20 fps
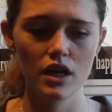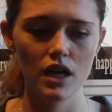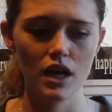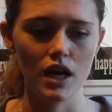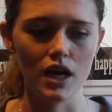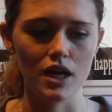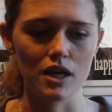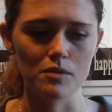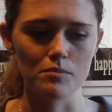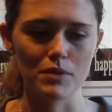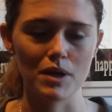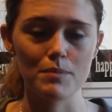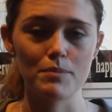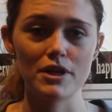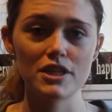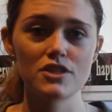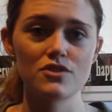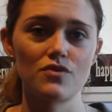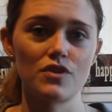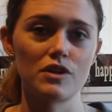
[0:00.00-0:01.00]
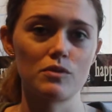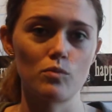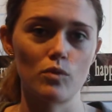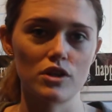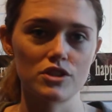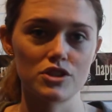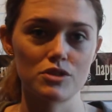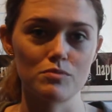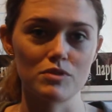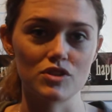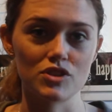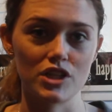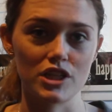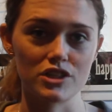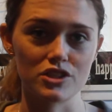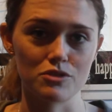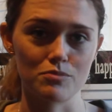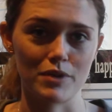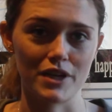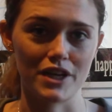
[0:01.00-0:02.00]
my best friend watched me
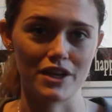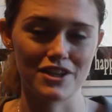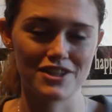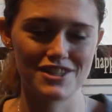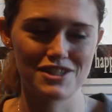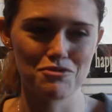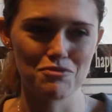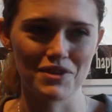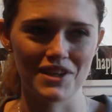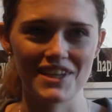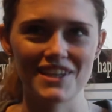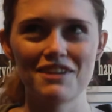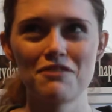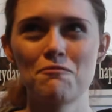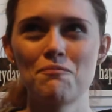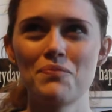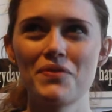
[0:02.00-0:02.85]
change my ostomy.